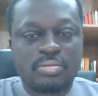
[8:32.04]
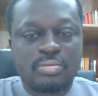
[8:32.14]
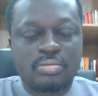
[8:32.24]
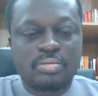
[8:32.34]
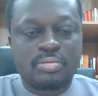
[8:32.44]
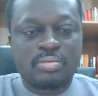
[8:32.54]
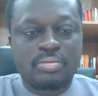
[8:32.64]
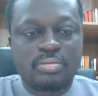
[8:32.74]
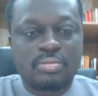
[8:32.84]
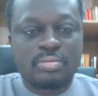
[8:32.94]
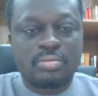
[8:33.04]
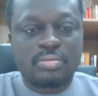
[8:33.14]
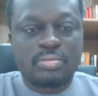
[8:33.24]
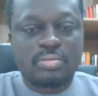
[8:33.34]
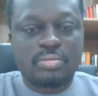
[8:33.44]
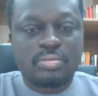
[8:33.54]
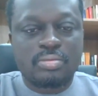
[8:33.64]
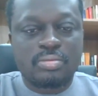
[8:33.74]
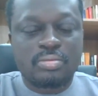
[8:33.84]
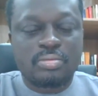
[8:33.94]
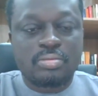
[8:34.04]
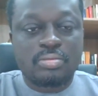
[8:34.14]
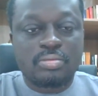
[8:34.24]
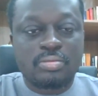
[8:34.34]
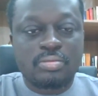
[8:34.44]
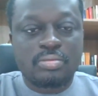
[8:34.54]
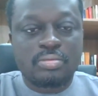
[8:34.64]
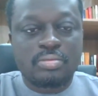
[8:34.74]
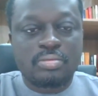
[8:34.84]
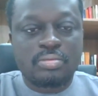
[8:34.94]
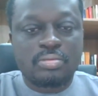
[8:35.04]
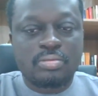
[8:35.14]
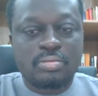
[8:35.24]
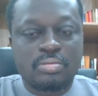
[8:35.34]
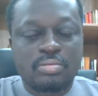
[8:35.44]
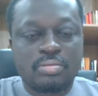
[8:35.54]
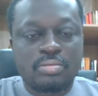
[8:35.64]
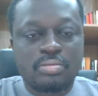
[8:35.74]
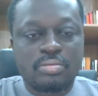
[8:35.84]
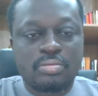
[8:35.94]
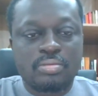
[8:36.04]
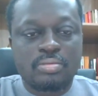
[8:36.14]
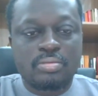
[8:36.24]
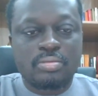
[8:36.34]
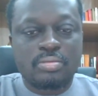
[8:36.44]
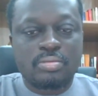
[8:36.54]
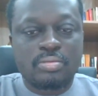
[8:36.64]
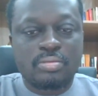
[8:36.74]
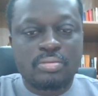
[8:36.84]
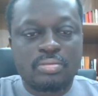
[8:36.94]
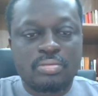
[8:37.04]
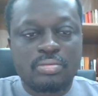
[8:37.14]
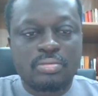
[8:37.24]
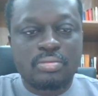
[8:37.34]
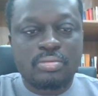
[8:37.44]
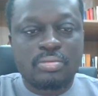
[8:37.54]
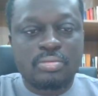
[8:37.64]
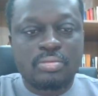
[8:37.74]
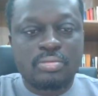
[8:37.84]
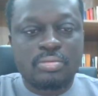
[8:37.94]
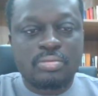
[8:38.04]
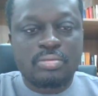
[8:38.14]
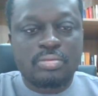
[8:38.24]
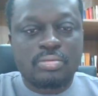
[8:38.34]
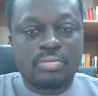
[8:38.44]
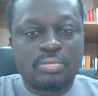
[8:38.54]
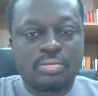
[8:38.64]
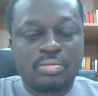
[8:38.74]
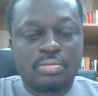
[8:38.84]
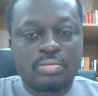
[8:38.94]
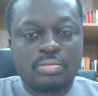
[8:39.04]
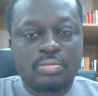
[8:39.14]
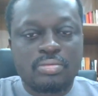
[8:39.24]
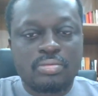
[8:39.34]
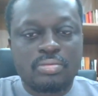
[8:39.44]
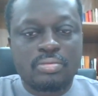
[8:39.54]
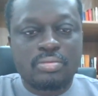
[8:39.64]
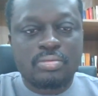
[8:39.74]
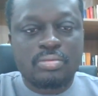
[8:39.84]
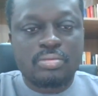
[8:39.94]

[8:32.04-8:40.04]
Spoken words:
(not speaking)